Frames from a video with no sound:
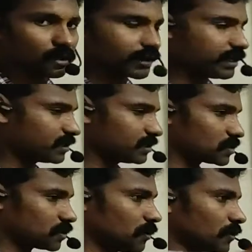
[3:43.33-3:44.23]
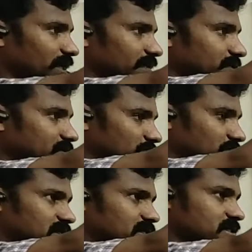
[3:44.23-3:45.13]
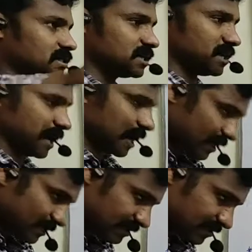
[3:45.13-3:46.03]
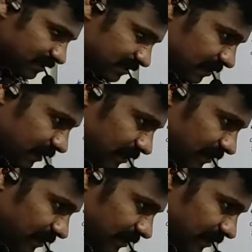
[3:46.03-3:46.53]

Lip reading: Okay, so now I leave this object, air resistance is